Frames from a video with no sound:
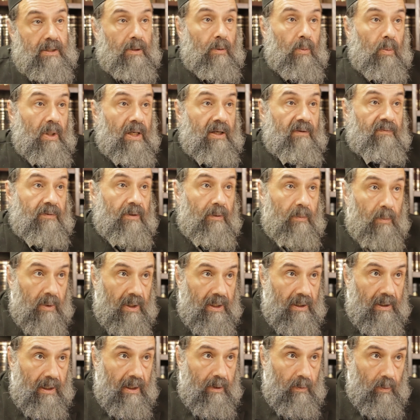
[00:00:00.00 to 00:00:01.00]
away from
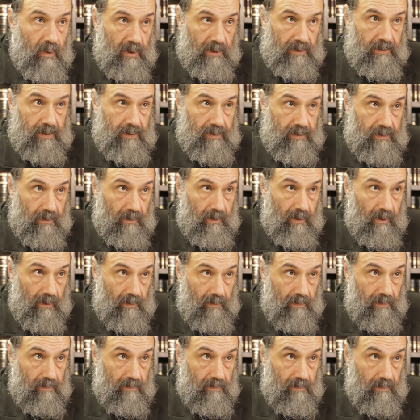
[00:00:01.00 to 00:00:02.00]
where I wanted to
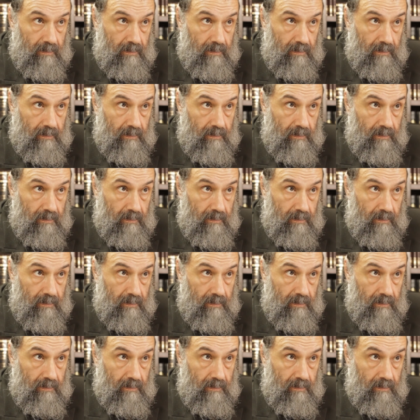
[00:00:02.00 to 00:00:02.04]
go,